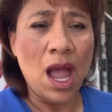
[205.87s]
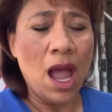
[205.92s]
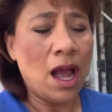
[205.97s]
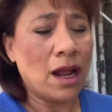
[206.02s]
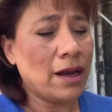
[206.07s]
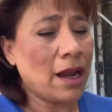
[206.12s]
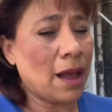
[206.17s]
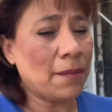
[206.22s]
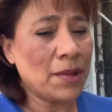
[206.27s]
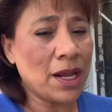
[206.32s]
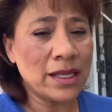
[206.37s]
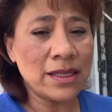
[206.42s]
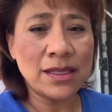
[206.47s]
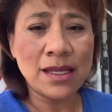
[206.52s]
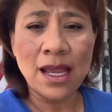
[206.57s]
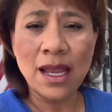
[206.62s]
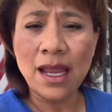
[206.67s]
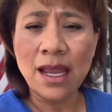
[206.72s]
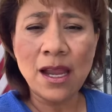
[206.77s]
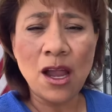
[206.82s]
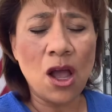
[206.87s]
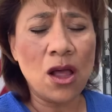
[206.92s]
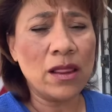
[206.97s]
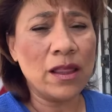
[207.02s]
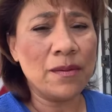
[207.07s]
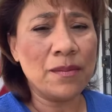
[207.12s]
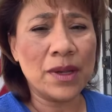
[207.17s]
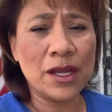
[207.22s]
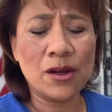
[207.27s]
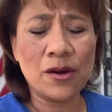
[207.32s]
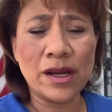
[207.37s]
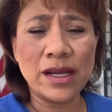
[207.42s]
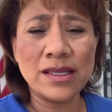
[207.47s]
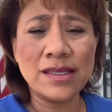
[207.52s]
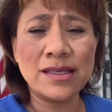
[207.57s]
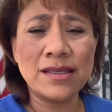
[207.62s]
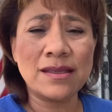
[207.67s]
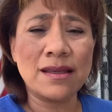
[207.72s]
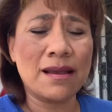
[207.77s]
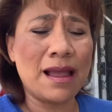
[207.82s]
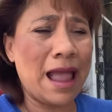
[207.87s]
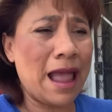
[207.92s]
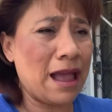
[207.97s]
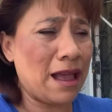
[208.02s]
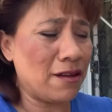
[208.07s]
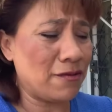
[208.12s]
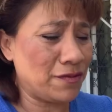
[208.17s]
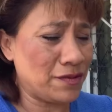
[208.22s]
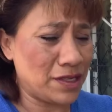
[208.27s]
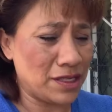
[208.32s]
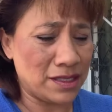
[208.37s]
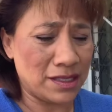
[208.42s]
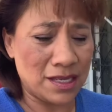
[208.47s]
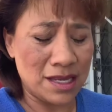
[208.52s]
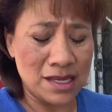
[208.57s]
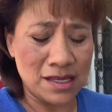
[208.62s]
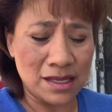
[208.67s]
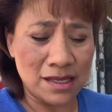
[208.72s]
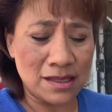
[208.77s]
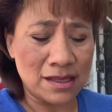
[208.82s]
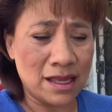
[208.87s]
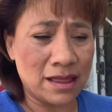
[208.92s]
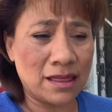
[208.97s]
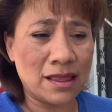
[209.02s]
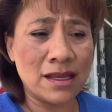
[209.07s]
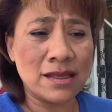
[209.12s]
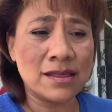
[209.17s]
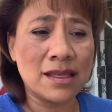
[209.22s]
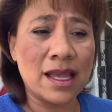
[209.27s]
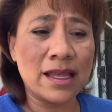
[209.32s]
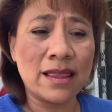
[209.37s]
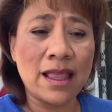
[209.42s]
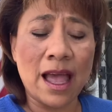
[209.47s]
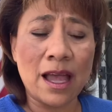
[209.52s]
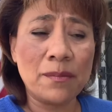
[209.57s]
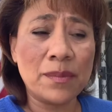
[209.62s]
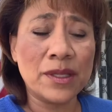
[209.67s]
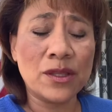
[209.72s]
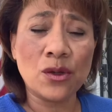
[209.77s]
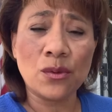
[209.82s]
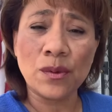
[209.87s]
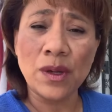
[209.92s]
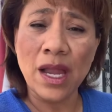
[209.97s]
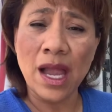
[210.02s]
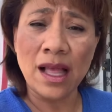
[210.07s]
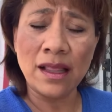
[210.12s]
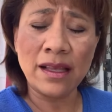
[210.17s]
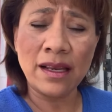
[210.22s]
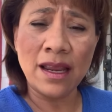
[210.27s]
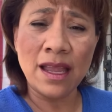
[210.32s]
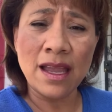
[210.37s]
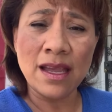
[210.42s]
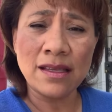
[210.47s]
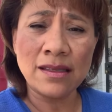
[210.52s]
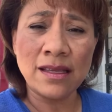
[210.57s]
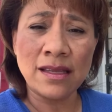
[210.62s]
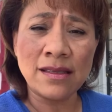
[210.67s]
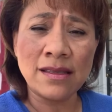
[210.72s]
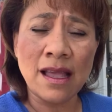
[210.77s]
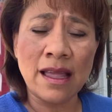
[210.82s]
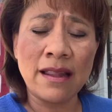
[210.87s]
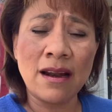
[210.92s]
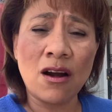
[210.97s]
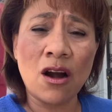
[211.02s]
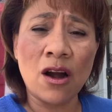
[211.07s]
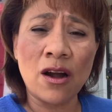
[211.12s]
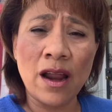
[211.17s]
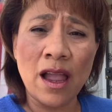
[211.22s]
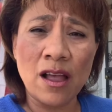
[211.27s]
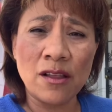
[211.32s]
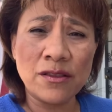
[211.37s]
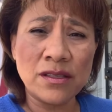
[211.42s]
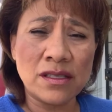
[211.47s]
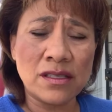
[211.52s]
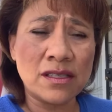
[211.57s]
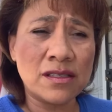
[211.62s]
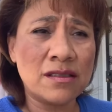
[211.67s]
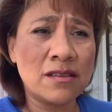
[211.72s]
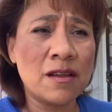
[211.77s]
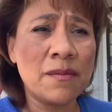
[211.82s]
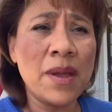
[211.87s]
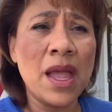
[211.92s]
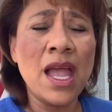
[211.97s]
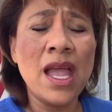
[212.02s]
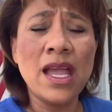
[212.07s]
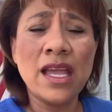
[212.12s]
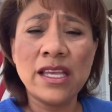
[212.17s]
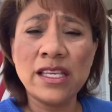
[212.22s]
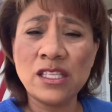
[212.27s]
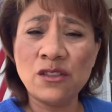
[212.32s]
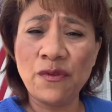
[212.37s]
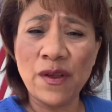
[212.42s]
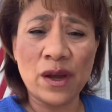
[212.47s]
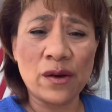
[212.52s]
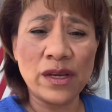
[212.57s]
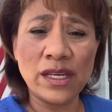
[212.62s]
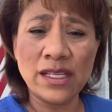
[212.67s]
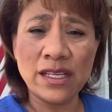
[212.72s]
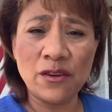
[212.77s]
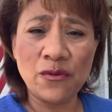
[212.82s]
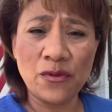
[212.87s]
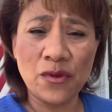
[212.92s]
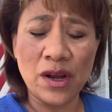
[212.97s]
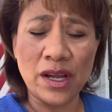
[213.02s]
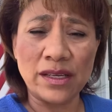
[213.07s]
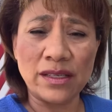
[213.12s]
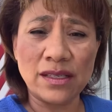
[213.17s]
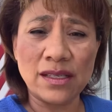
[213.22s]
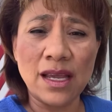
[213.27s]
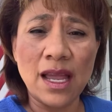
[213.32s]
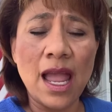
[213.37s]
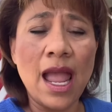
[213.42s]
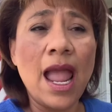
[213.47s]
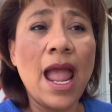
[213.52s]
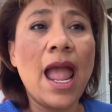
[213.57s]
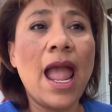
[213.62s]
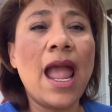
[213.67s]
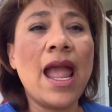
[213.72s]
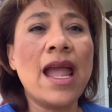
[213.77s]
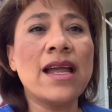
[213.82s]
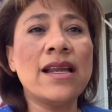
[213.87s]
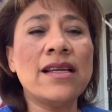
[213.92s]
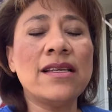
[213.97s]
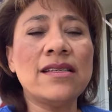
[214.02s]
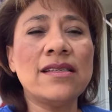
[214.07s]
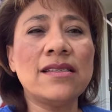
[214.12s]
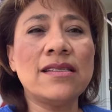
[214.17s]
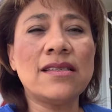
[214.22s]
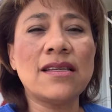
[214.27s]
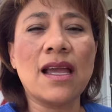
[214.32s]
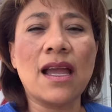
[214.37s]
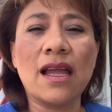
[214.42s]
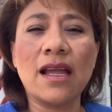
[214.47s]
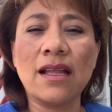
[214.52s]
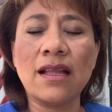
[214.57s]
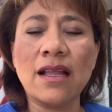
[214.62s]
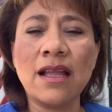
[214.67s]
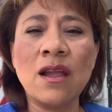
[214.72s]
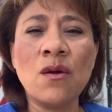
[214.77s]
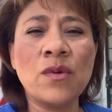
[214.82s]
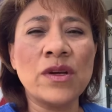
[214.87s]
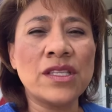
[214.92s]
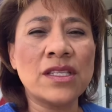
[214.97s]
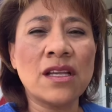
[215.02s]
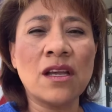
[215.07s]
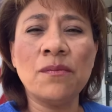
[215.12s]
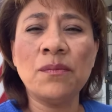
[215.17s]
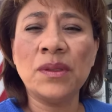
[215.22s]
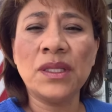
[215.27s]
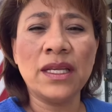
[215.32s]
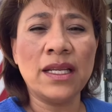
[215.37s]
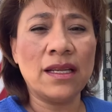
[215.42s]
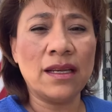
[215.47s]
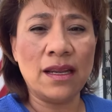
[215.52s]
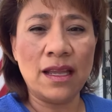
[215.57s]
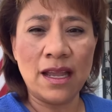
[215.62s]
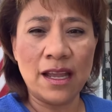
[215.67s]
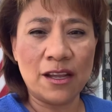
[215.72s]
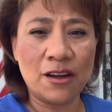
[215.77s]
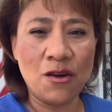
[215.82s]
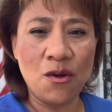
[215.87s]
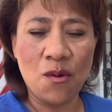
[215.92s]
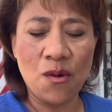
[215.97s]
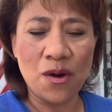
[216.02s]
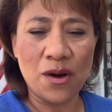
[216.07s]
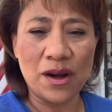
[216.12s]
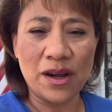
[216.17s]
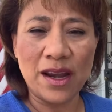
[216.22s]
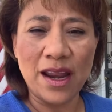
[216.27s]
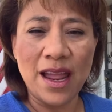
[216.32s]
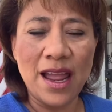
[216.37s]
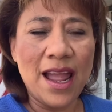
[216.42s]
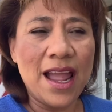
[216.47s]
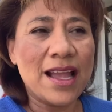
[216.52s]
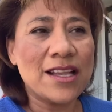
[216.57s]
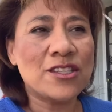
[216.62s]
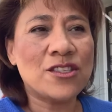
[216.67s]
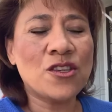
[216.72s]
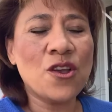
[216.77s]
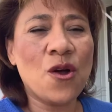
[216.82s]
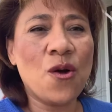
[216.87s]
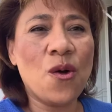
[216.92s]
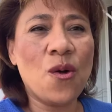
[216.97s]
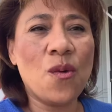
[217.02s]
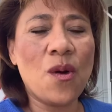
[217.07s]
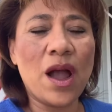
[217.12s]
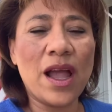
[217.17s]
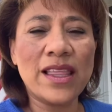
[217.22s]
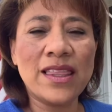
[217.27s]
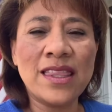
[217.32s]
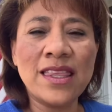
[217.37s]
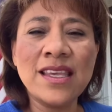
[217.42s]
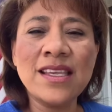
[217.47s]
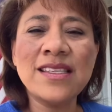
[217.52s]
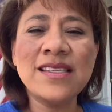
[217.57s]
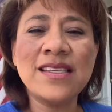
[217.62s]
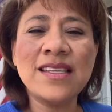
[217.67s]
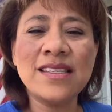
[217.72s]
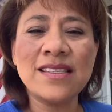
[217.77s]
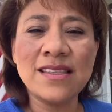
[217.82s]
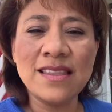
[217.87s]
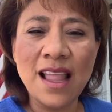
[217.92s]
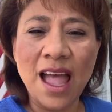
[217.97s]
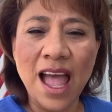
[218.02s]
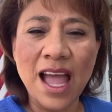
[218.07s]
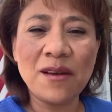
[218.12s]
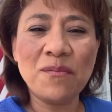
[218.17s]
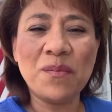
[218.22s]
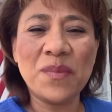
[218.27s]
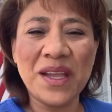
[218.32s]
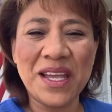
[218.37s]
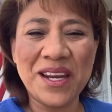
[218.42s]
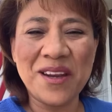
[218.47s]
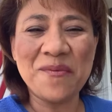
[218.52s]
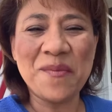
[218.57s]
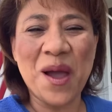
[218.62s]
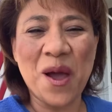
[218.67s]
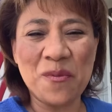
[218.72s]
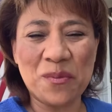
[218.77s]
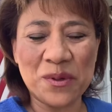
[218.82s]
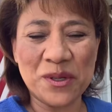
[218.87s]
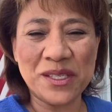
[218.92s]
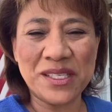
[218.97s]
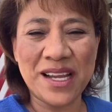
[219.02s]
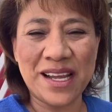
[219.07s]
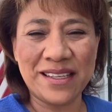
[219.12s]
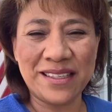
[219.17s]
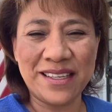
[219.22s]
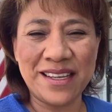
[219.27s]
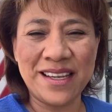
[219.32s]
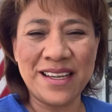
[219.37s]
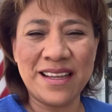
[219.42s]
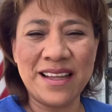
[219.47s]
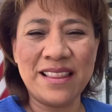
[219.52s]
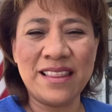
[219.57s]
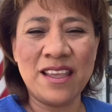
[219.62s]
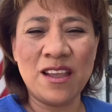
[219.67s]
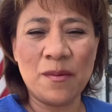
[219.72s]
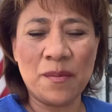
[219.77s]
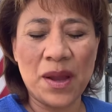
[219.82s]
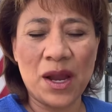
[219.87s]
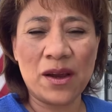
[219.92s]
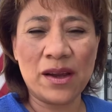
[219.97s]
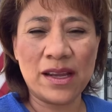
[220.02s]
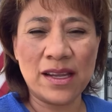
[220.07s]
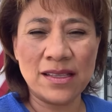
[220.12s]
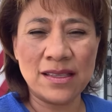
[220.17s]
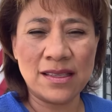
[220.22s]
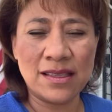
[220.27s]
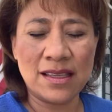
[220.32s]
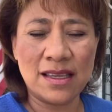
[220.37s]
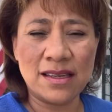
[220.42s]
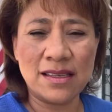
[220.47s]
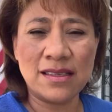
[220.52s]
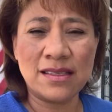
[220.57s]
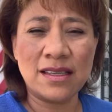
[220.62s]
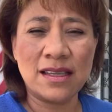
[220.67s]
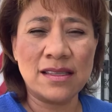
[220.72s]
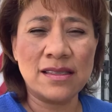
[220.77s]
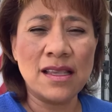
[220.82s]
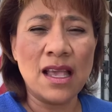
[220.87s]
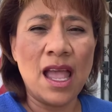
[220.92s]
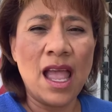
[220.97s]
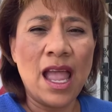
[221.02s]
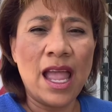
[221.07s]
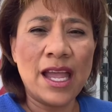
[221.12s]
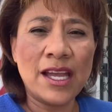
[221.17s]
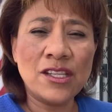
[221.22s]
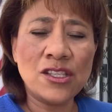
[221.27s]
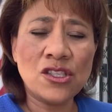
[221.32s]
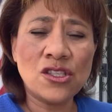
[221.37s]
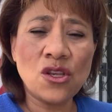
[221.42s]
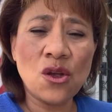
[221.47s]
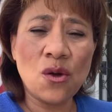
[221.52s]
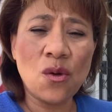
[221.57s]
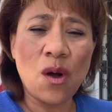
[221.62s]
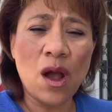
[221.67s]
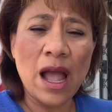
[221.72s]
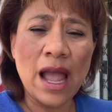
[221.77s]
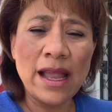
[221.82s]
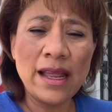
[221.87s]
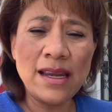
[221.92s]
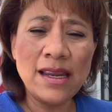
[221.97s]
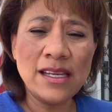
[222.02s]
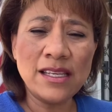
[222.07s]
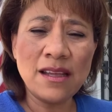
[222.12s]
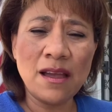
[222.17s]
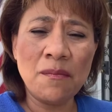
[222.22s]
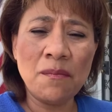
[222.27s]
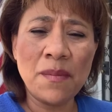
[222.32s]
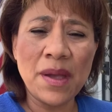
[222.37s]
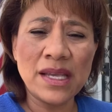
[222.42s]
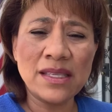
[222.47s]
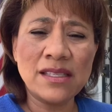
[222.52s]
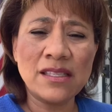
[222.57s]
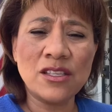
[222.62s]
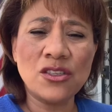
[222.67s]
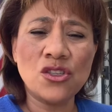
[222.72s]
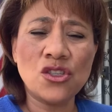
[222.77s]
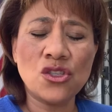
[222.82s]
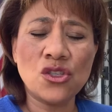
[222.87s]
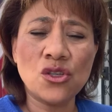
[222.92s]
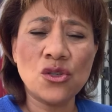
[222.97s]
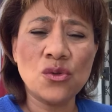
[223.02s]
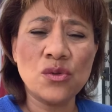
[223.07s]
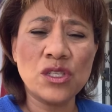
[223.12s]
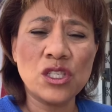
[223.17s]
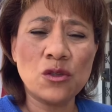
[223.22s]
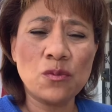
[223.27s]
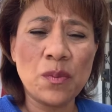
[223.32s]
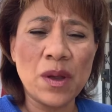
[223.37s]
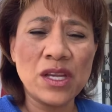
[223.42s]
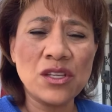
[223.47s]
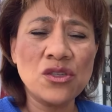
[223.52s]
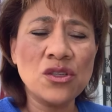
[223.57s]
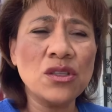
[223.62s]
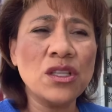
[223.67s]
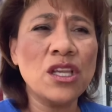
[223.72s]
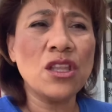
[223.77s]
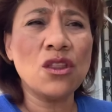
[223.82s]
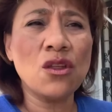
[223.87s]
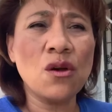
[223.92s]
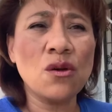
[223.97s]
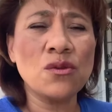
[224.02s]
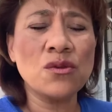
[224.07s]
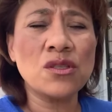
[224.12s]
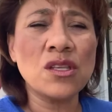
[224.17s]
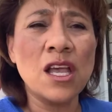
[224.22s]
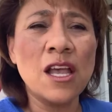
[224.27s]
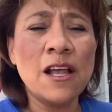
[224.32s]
Now, I'm not saying all immigrants have diseases and things like that, but the reality is that our health system is very different, and it was completely ignored. So this has not been about protecting the American citizens. And so I need a message to especially those